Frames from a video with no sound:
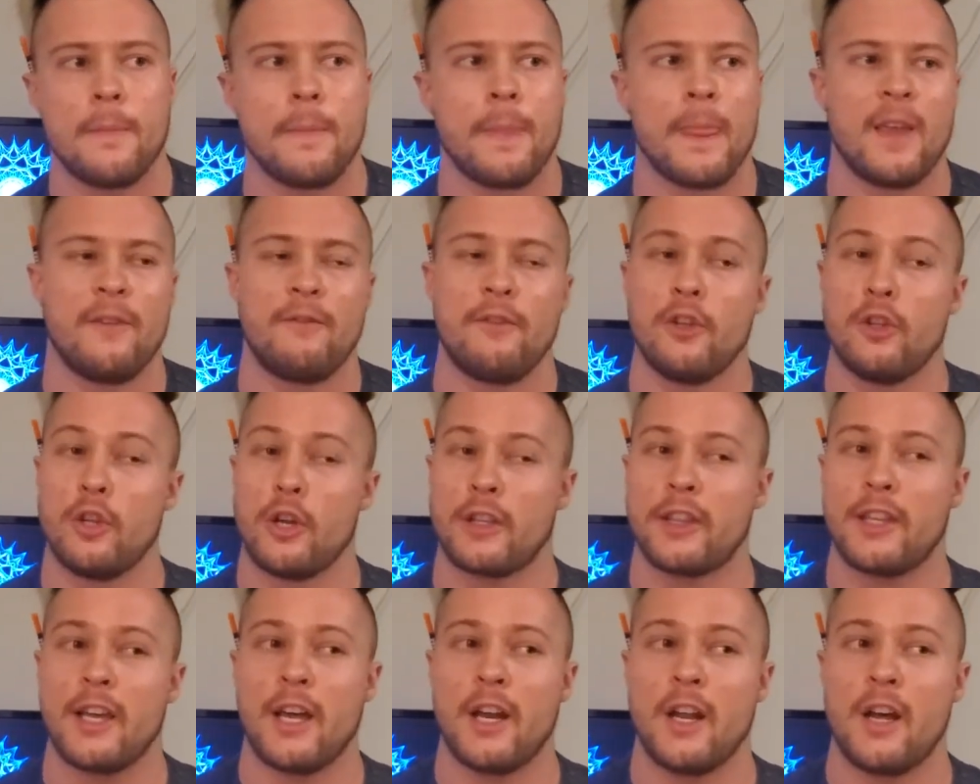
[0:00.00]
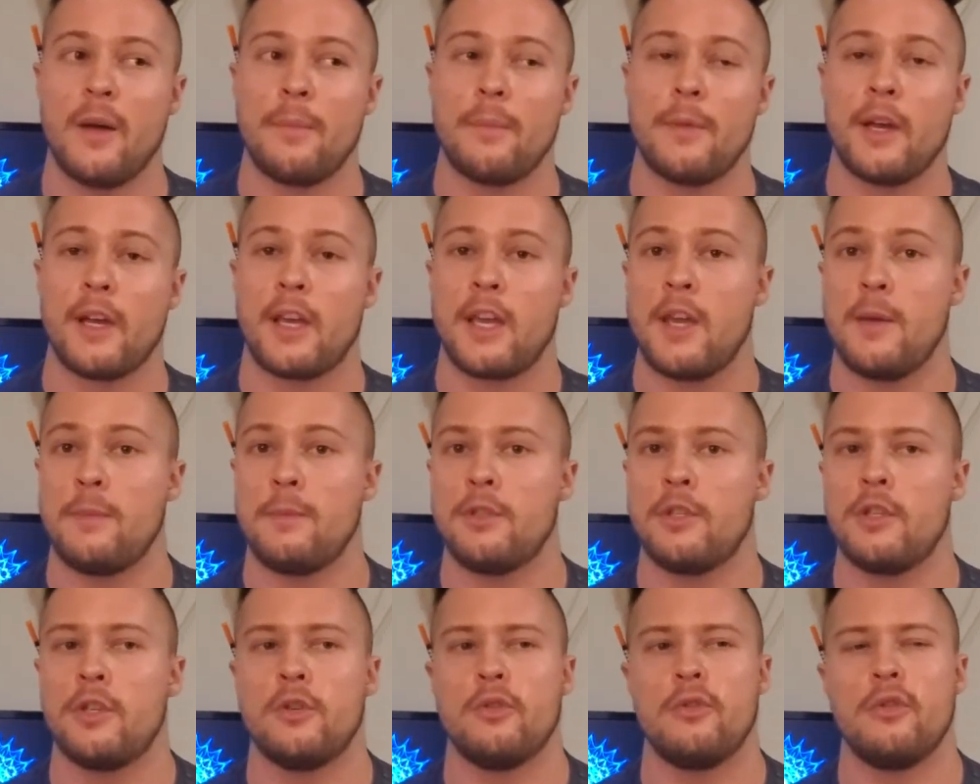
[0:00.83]
If you look that up, that
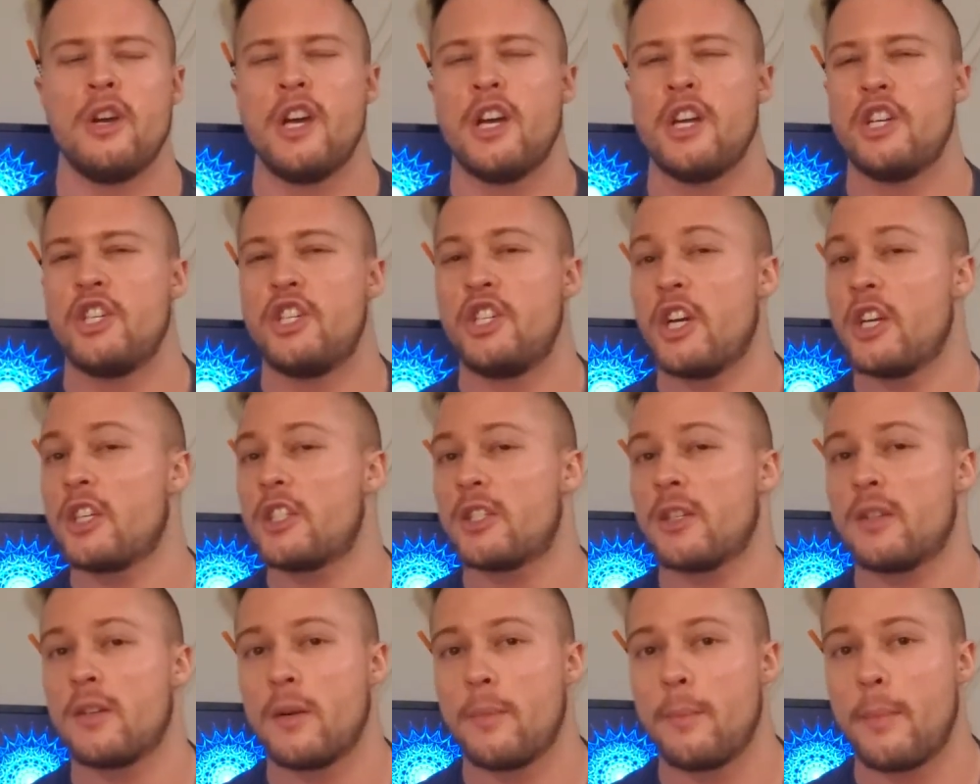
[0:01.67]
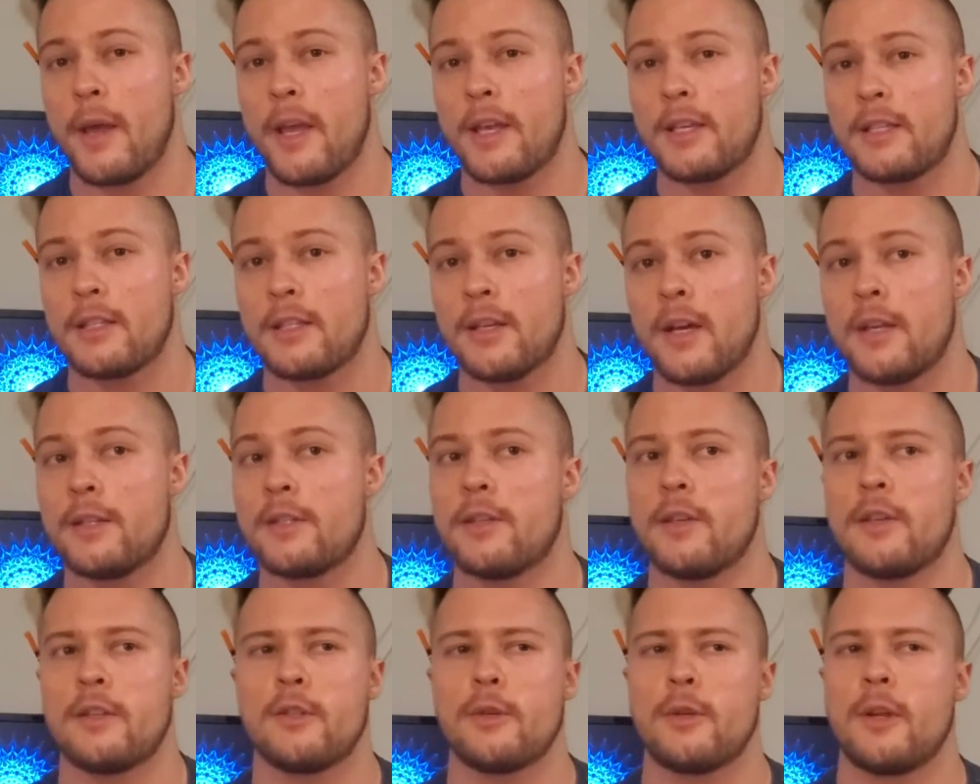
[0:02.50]
keeps you just under baseline.
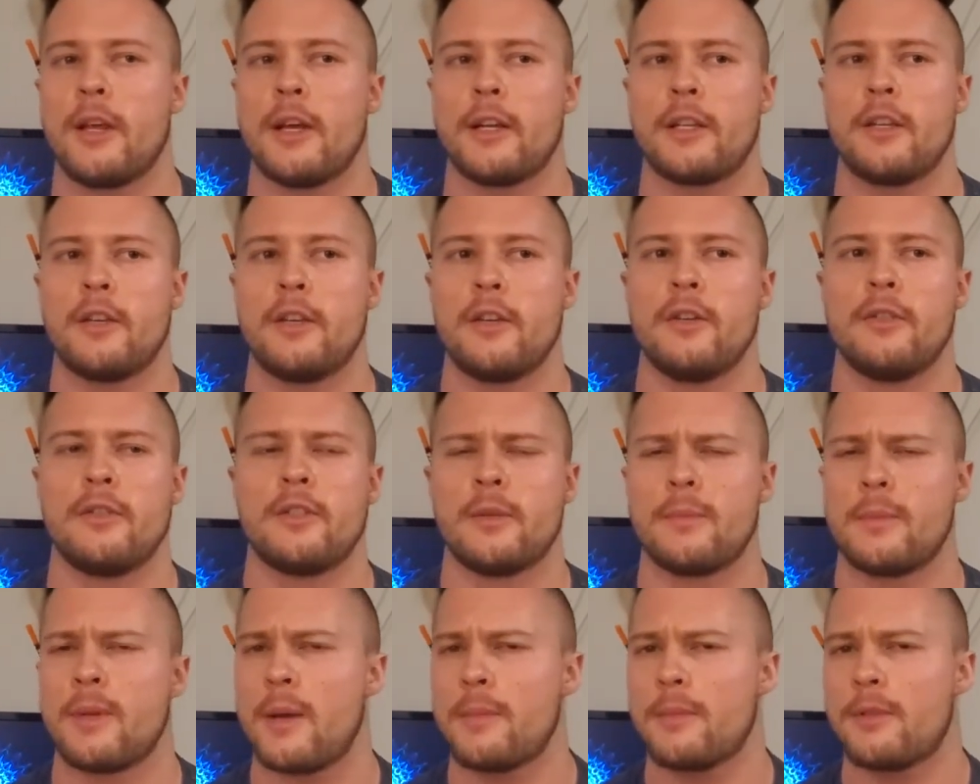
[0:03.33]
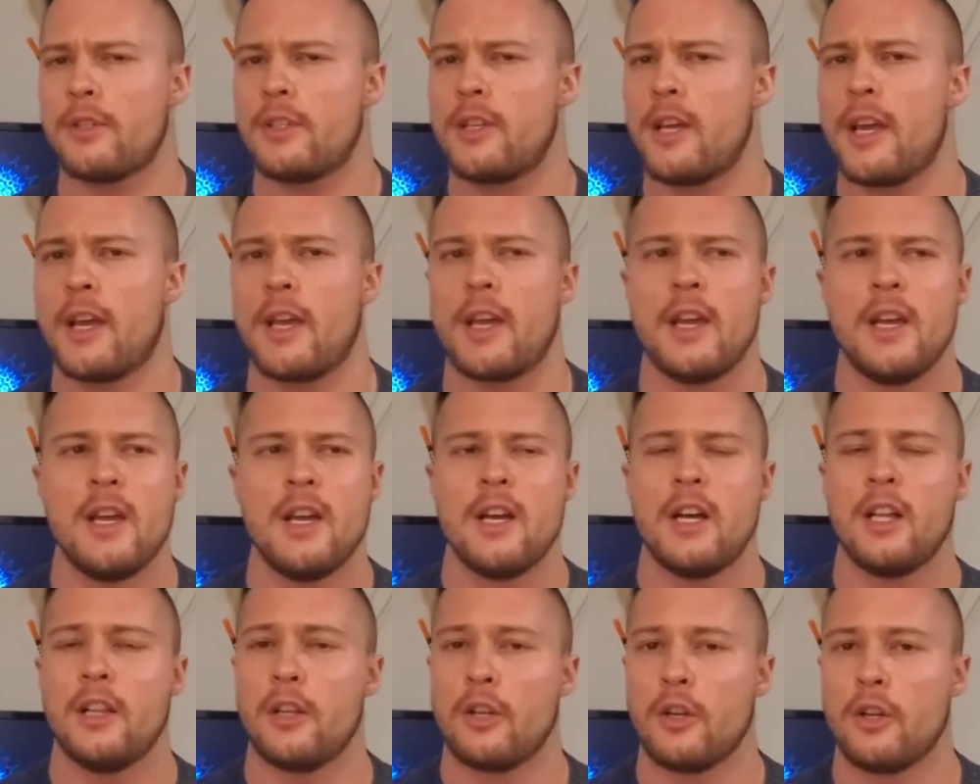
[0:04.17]
So that's what I like to do. Sometimes I'll take
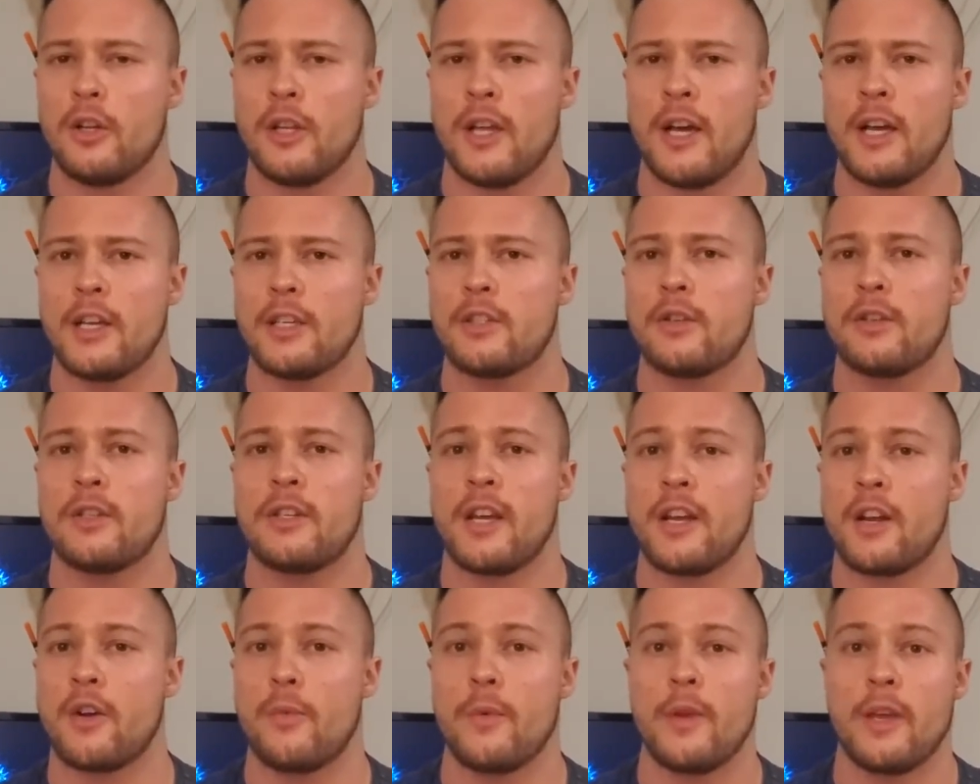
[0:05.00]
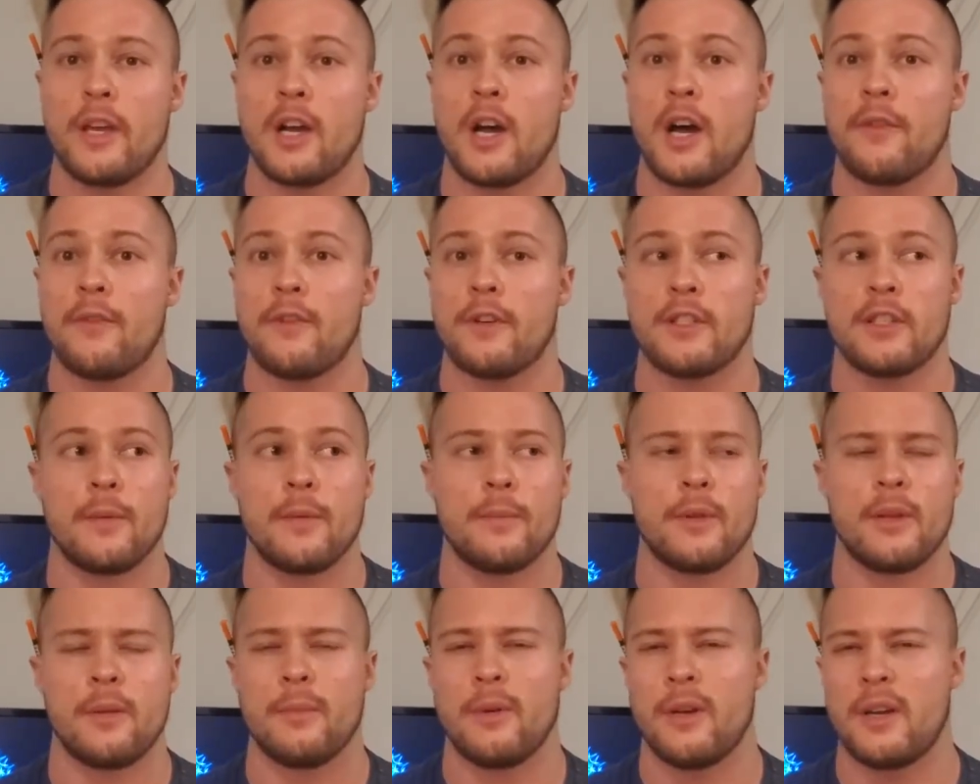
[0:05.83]
a little less or take a week off or
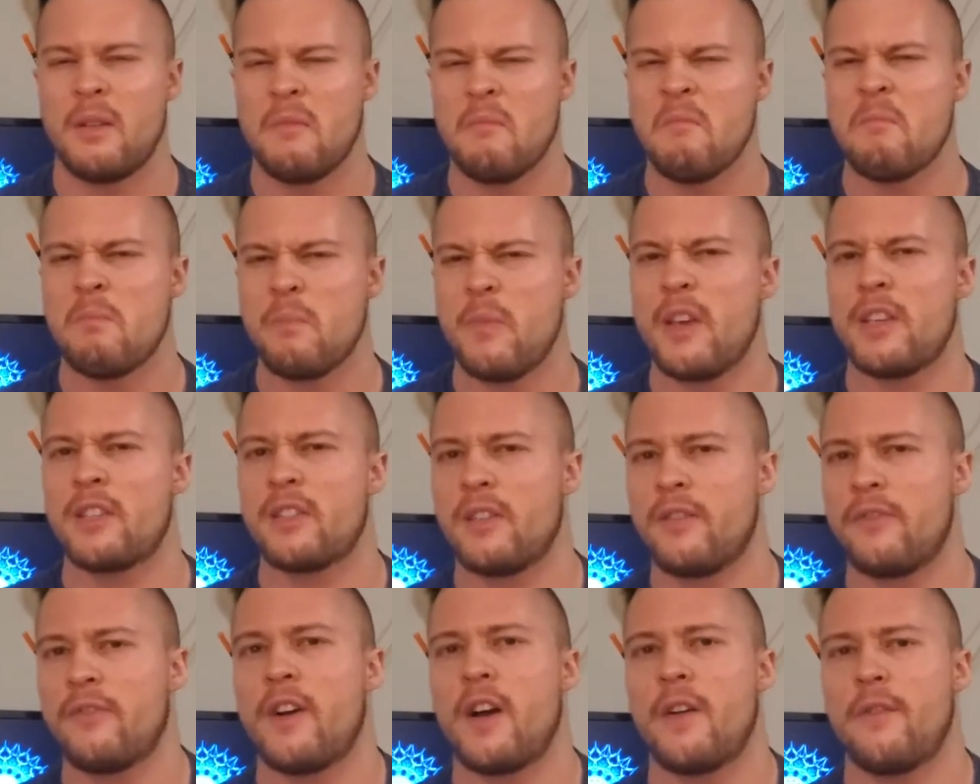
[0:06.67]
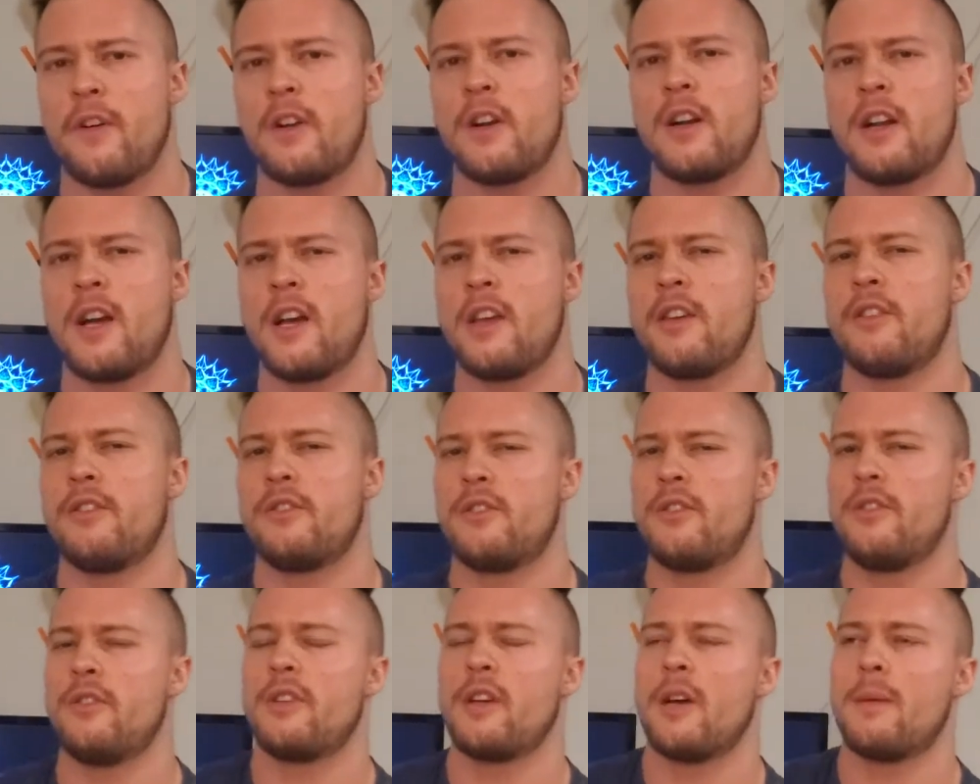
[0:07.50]
something, but basically 500 IUs
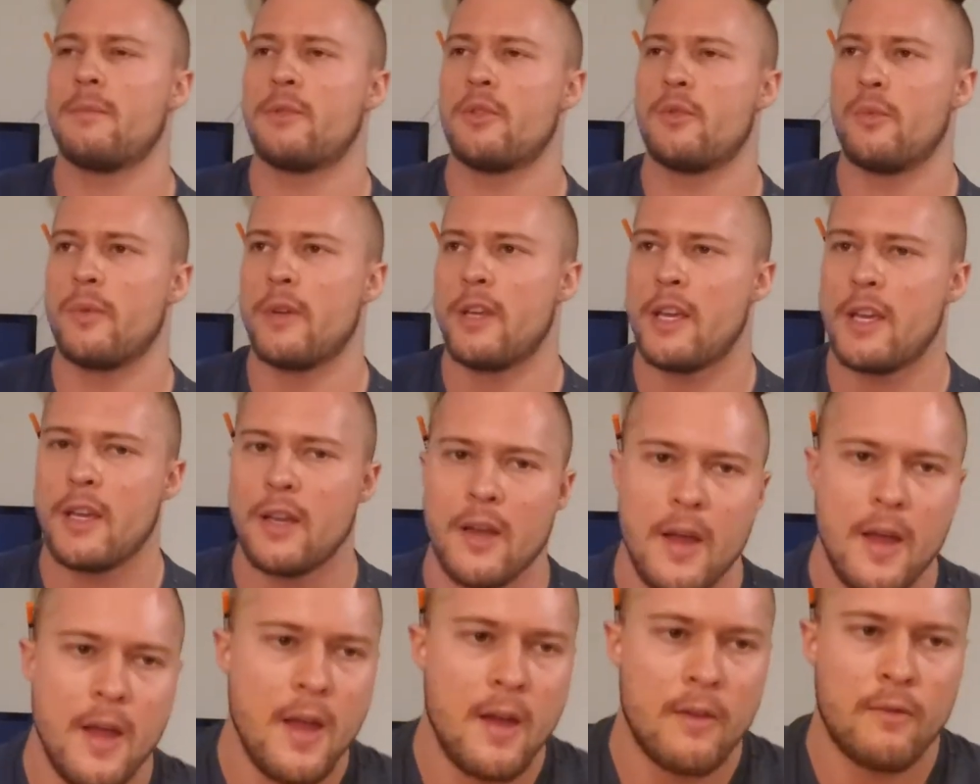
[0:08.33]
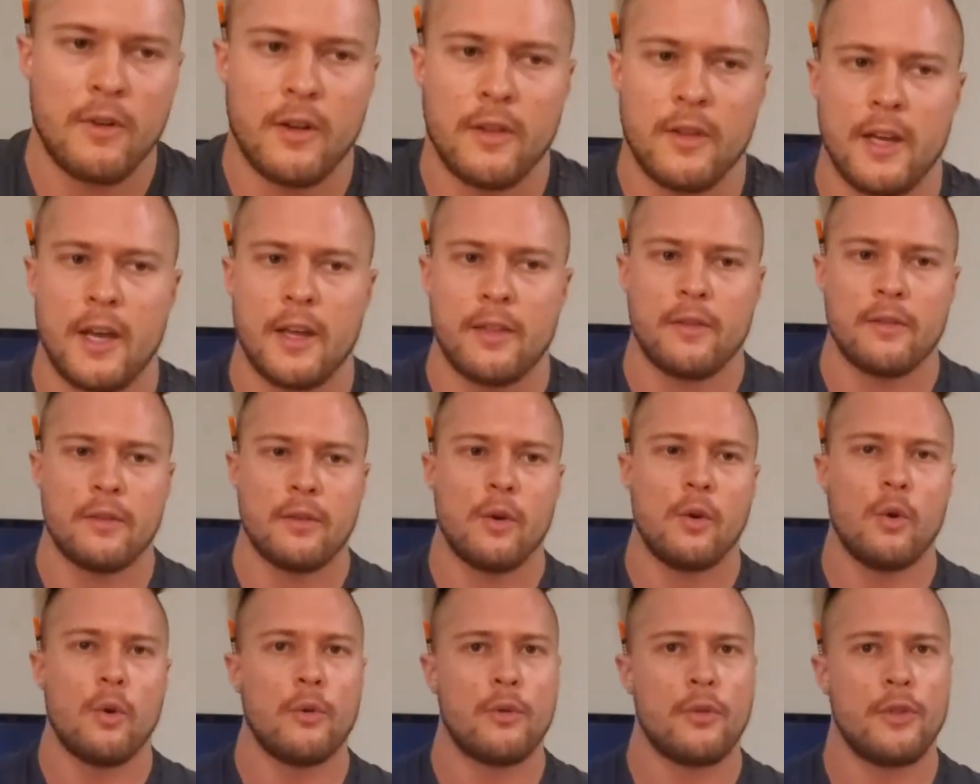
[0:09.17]
2 times a week. Run that through the
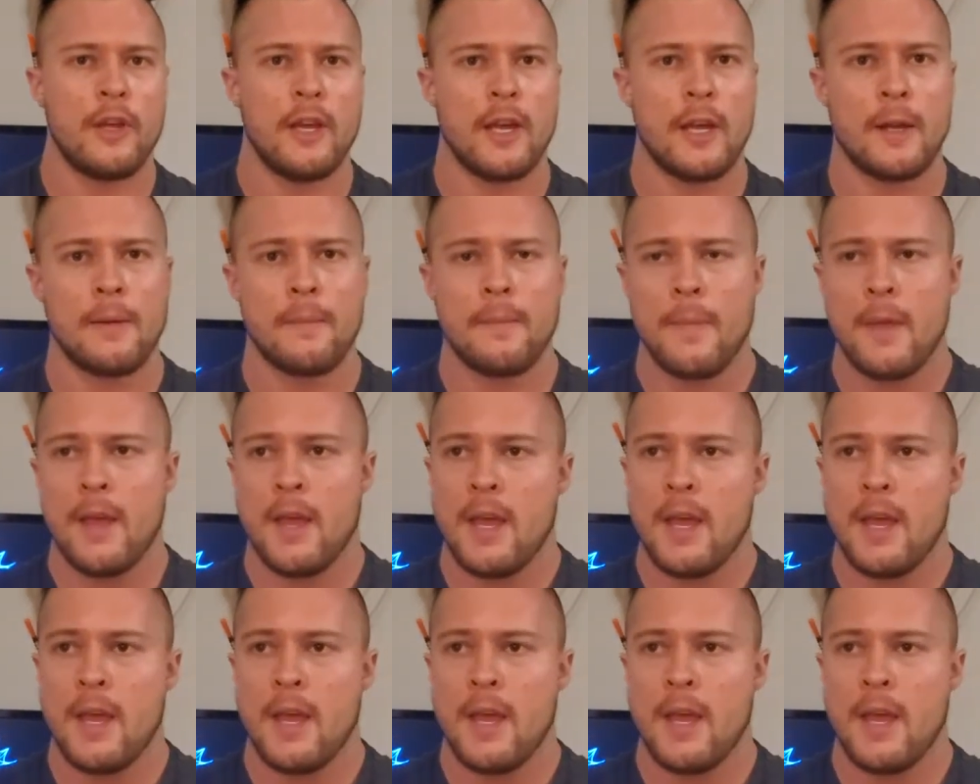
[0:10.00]
whole thing.